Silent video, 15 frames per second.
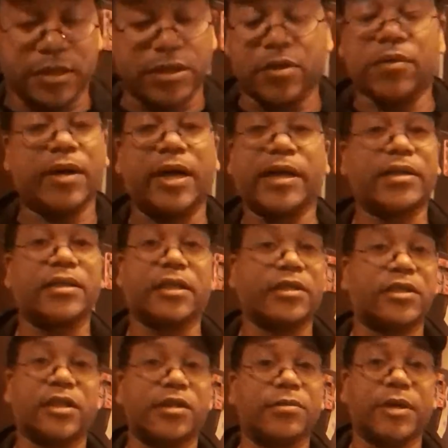No, I ain't say
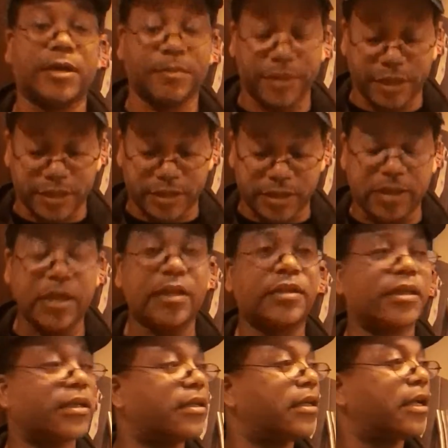shit about being, did I,
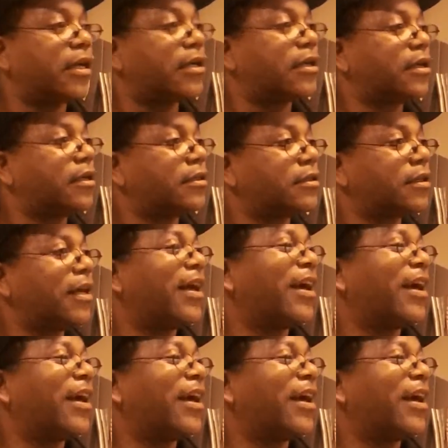did I cuss?